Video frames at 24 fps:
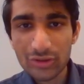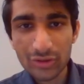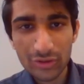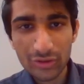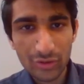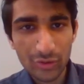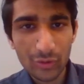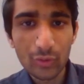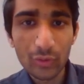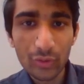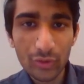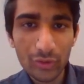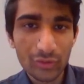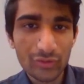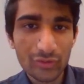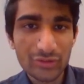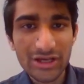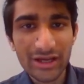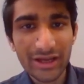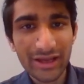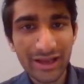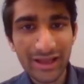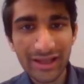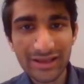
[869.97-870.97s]
root
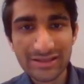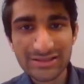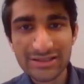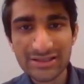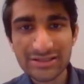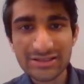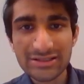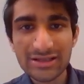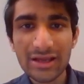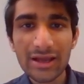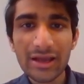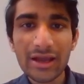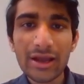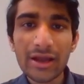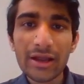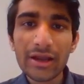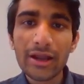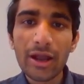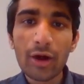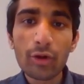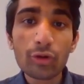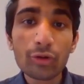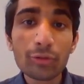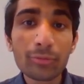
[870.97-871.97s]
user can access.
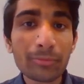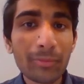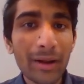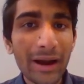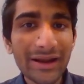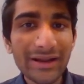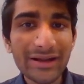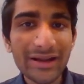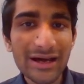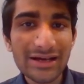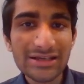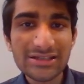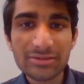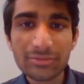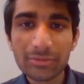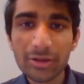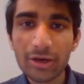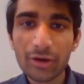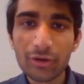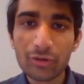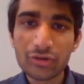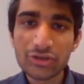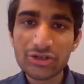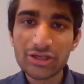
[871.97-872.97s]
Now you might ask me
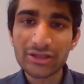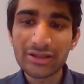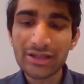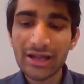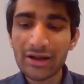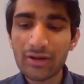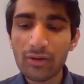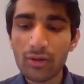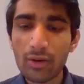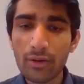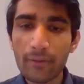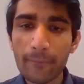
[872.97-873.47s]
a question that